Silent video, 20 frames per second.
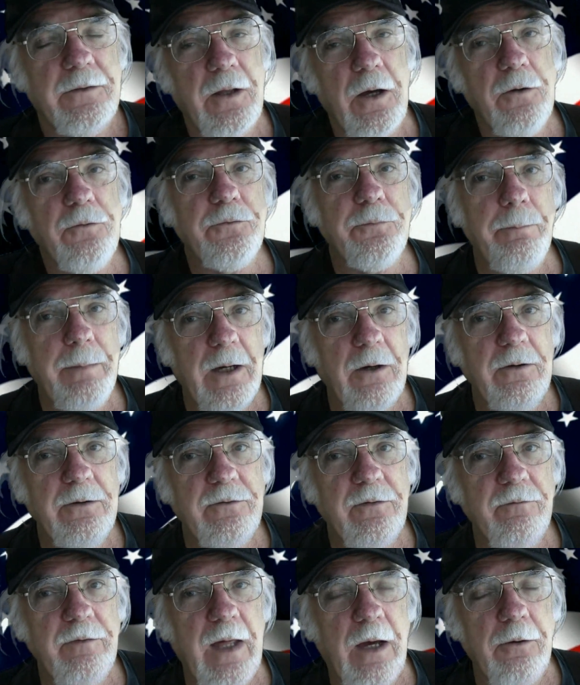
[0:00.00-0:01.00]
Those
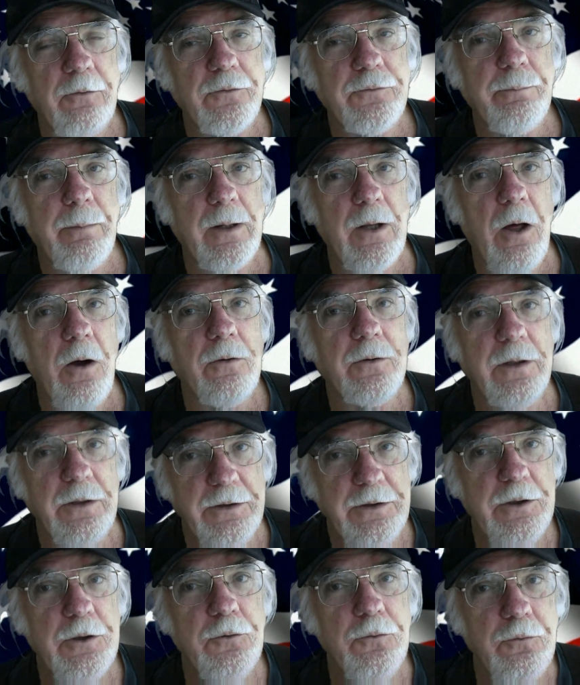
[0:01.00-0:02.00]
billions of dollars belong to
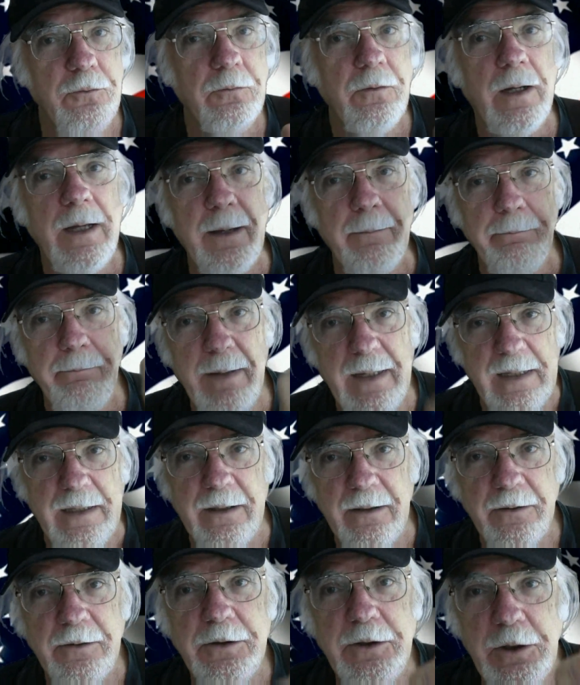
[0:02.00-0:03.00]
you and
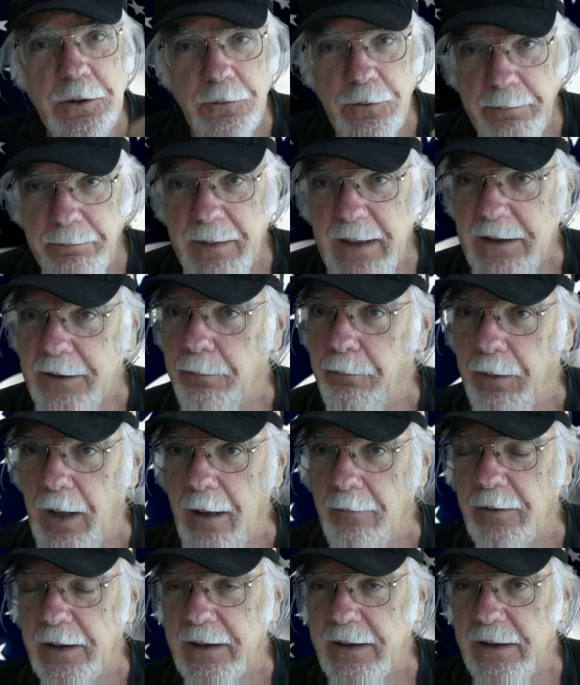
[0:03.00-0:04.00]
me, the
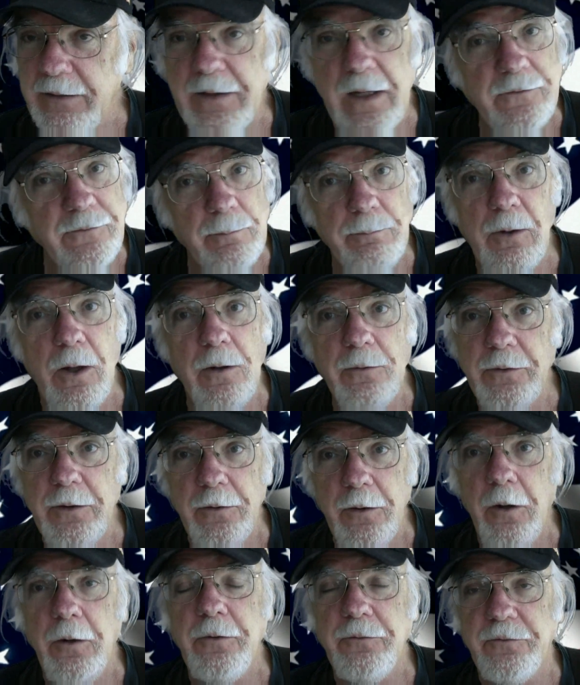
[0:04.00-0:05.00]
public. It doesn't belong to
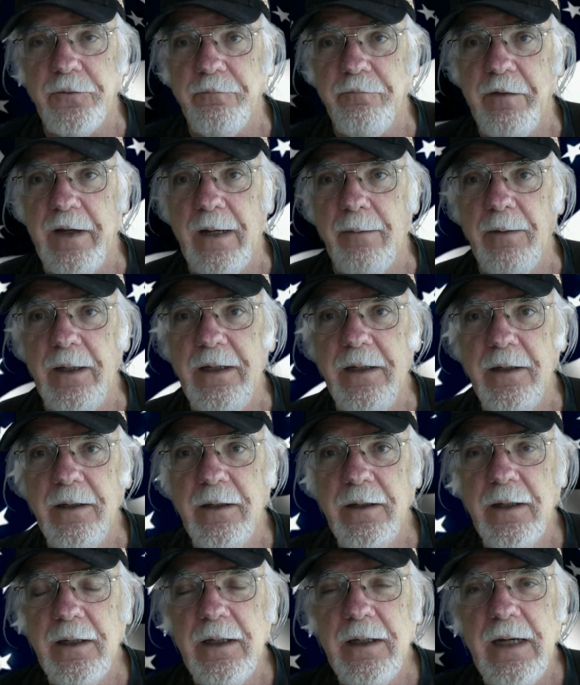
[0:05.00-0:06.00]
the Arneson family.
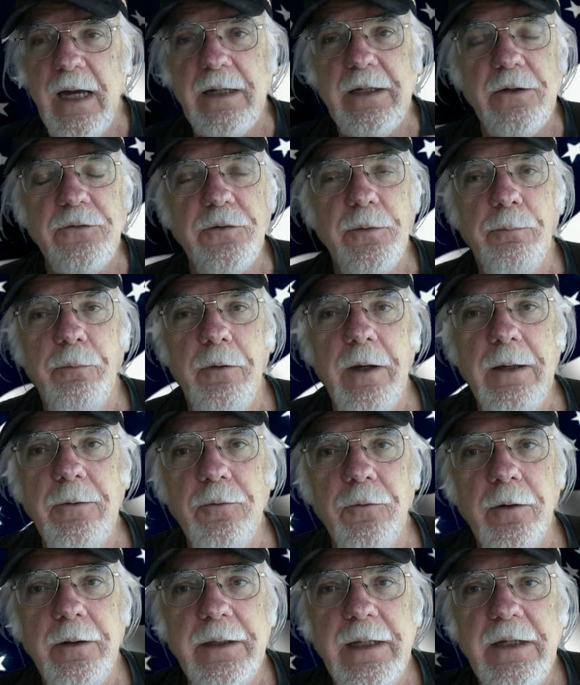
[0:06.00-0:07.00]
And the Supreme
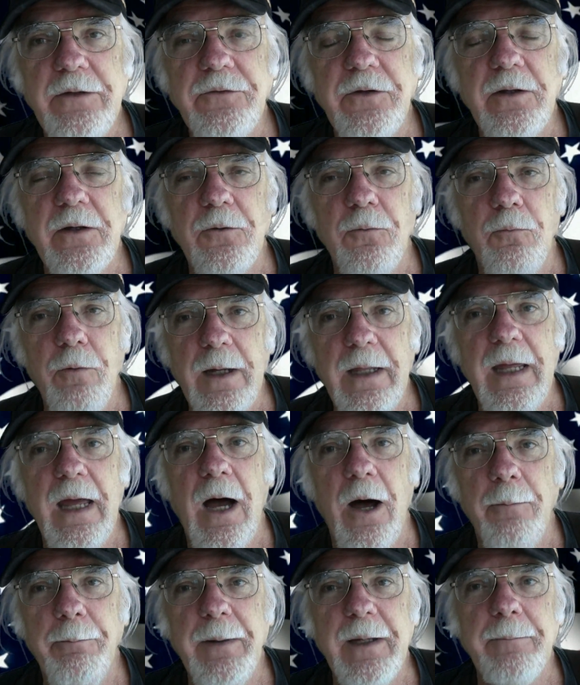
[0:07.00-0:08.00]
Court needs to quit
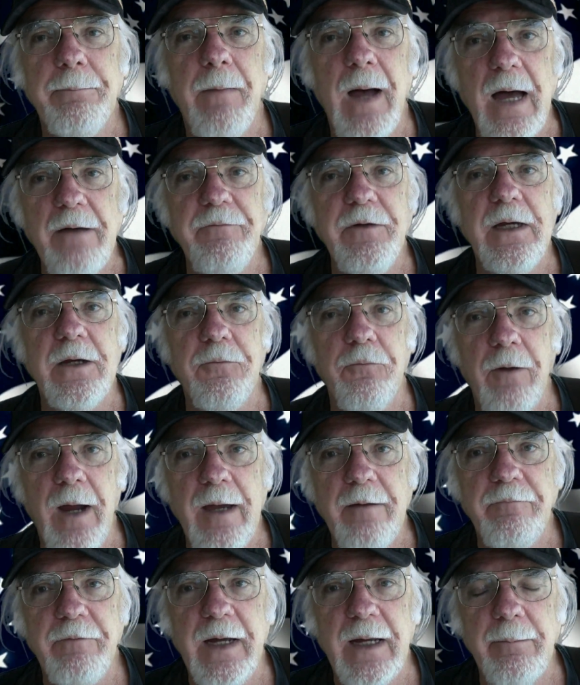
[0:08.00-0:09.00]
helping mafia
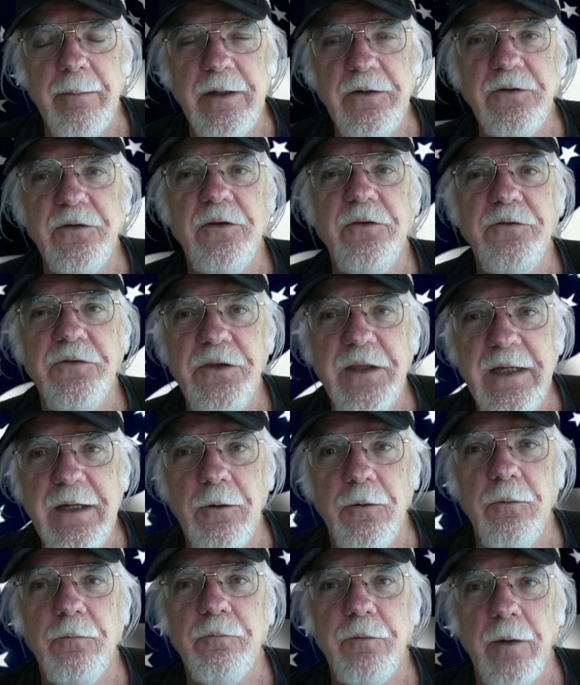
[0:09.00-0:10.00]
crime families
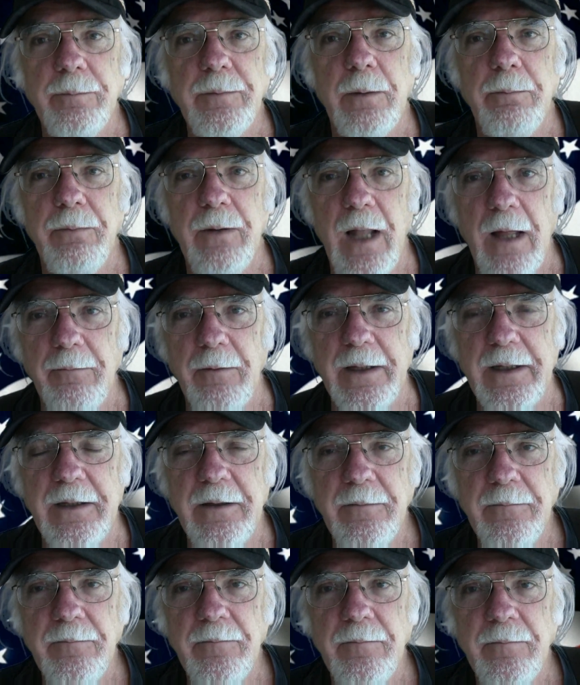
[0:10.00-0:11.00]
steal from the public.
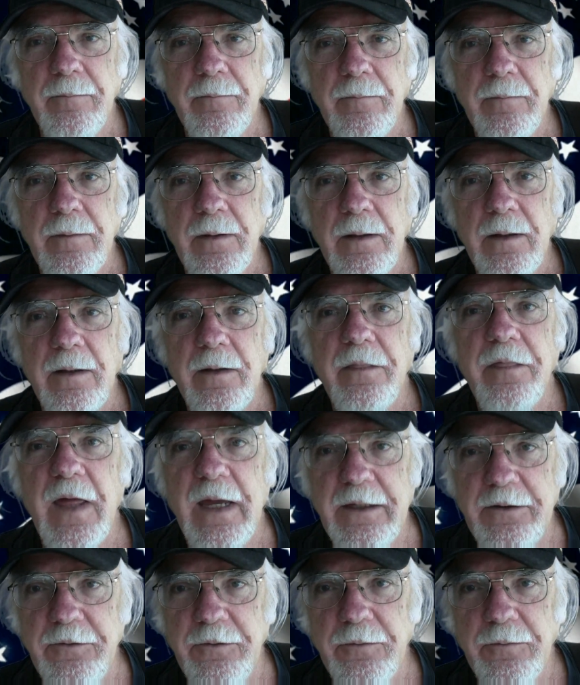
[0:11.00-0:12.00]

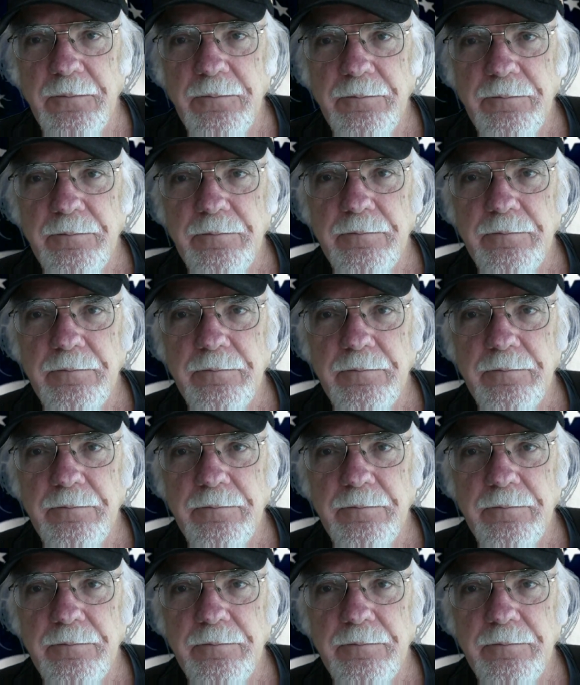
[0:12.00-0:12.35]
Thank you.